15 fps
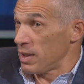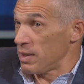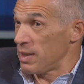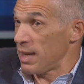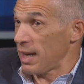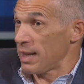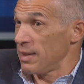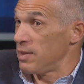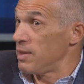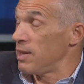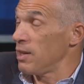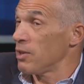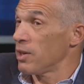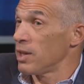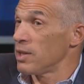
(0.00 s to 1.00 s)
the second
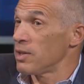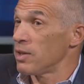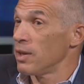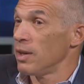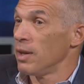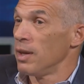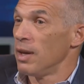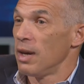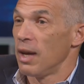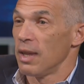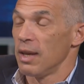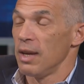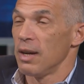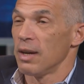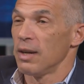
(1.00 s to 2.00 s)
series of
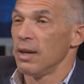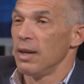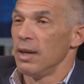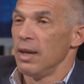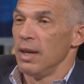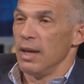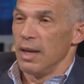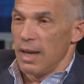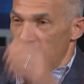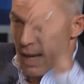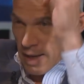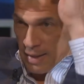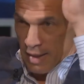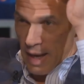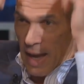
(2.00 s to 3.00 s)
the year,
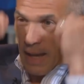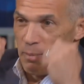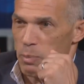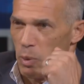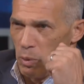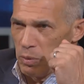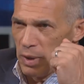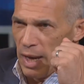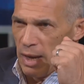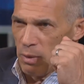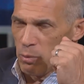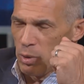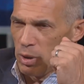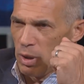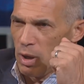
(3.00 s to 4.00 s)
had his hat pulled
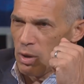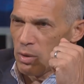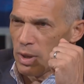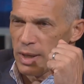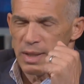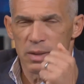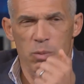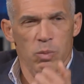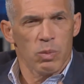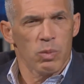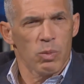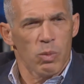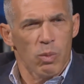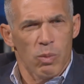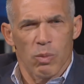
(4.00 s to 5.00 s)
down real low. And I said,
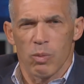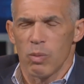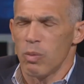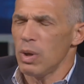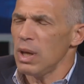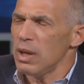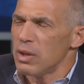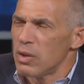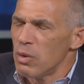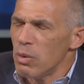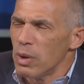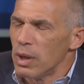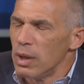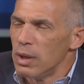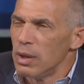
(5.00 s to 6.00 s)
what are you
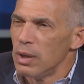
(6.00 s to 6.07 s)
doing?